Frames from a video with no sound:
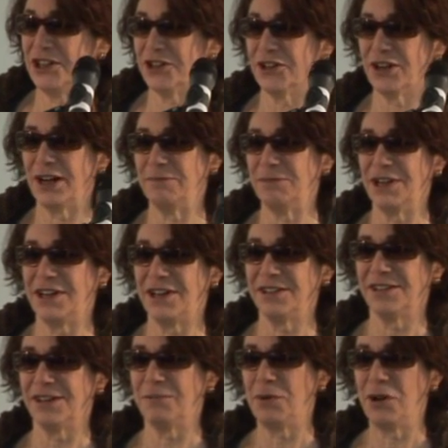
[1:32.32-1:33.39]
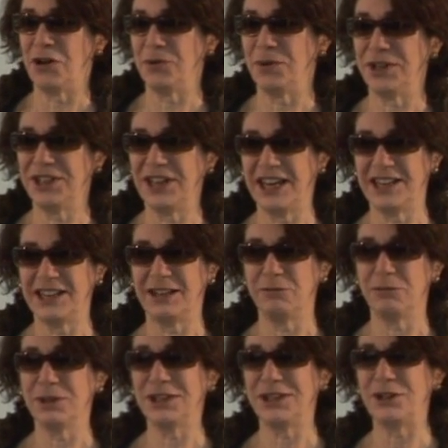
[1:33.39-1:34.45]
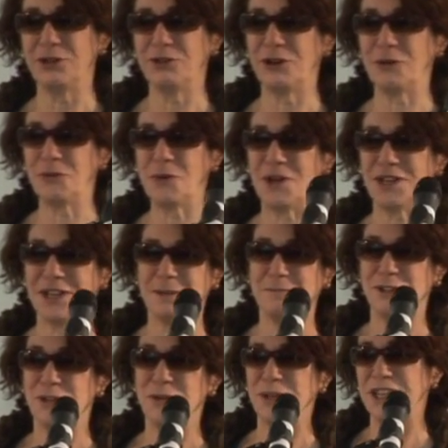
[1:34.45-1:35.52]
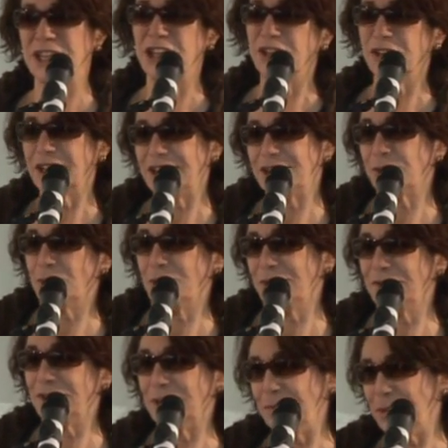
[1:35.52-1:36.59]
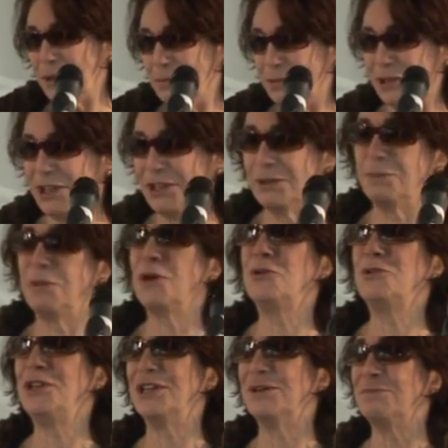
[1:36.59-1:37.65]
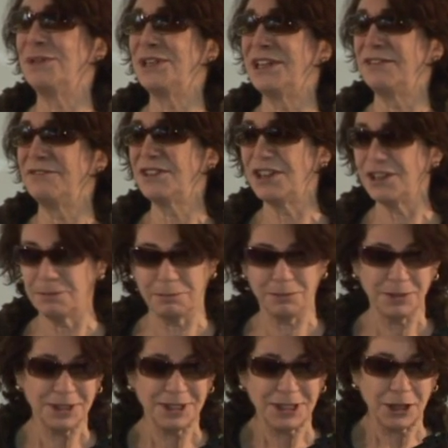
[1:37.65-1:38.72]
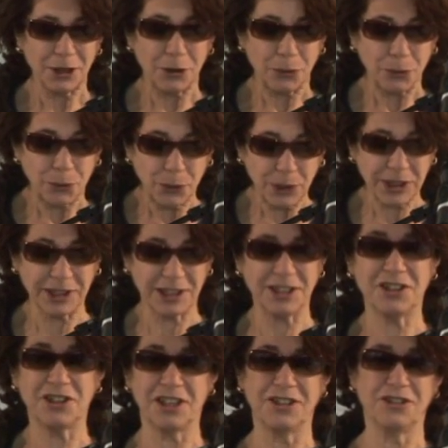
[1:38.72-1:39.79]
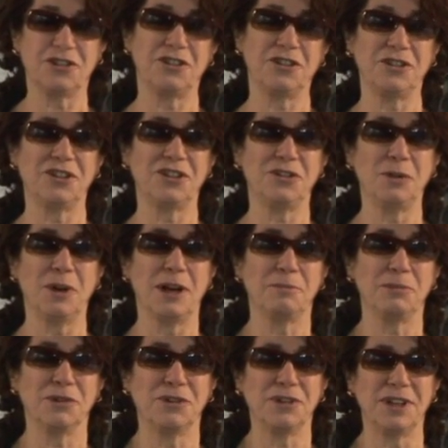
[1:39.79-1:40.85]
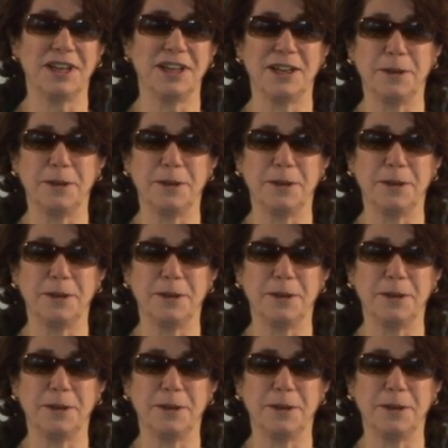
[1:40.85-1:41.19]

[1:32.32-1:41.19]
here. I'm not a poet, and I really don't know what I'm doing here as one of the people on the podium, but I've come really to introduce Sue Hubbard,